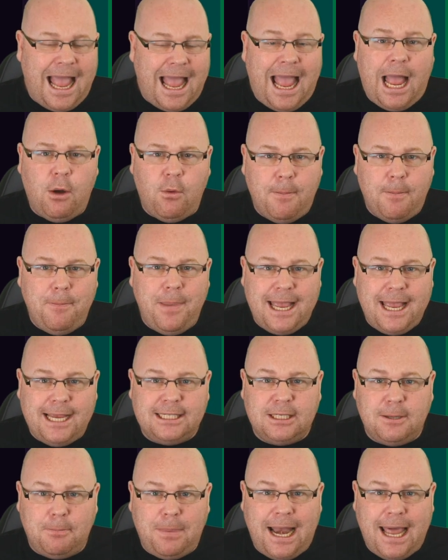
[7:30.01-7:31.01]
our
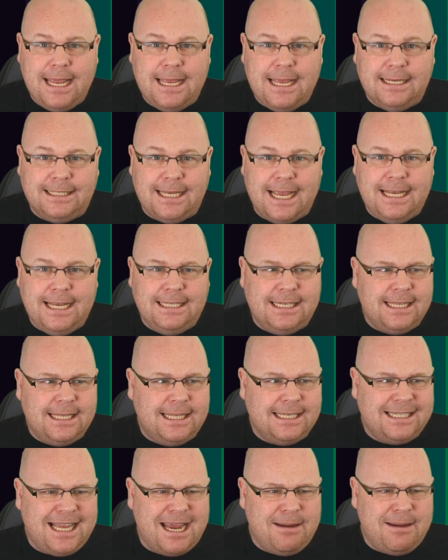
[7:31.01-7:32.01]
best players into
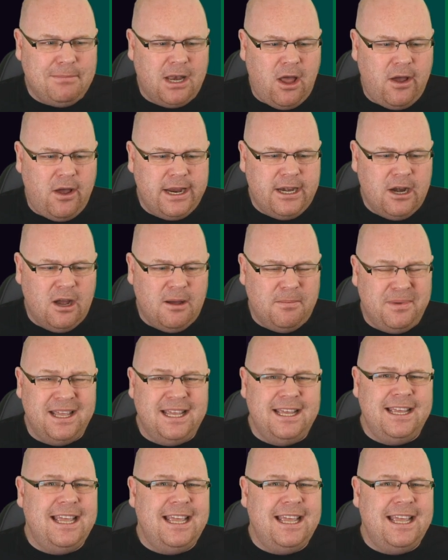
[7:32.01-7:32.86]
the same lineup,